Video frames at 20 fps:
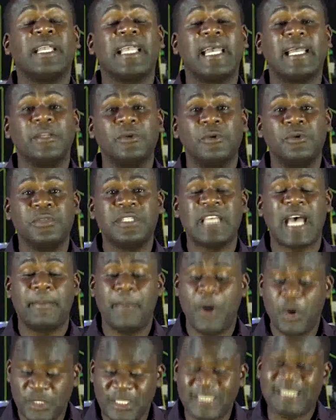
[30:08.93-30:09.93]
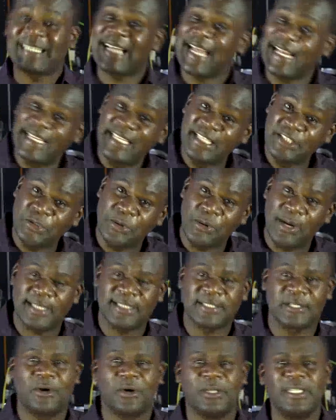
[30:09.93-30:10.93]
can use about running
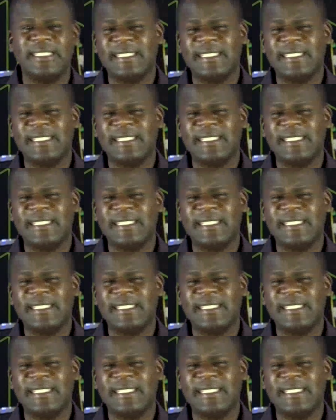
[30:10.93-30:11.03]
towards God.